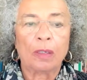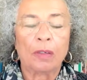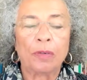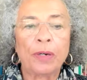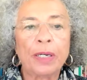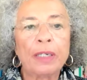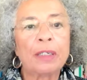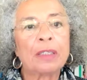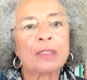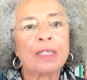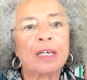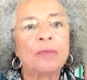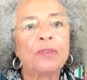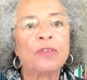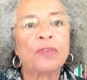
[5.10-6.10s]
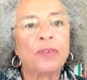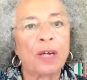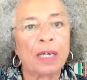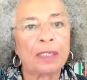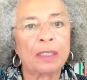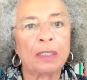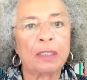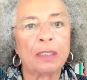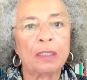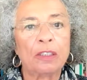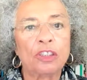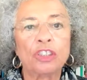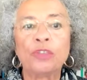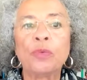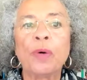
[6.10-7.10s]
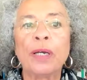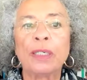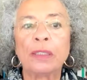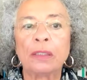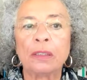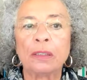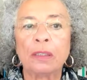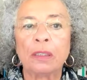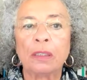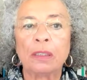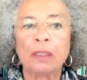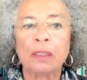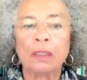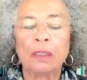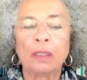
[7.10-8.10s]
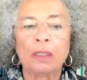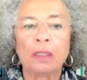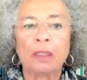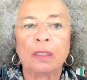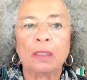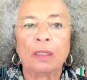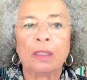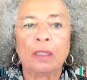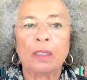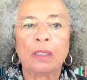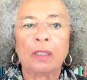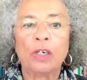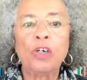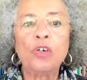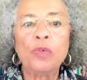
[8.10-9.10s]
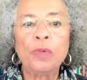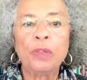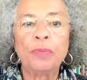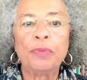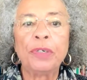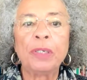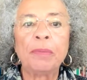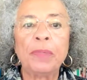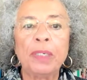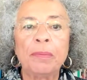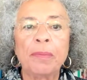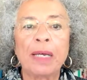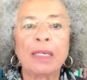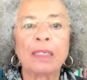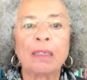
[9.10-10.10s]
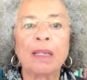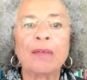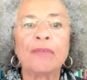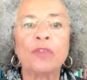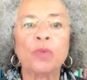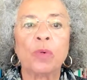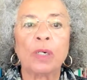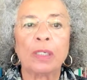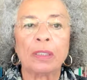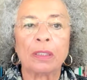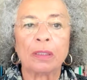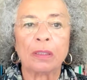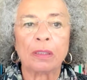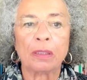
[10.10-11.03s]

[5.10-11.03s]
"Where is Abu Fadi?" she wailed. "Who will bring me my loved one?"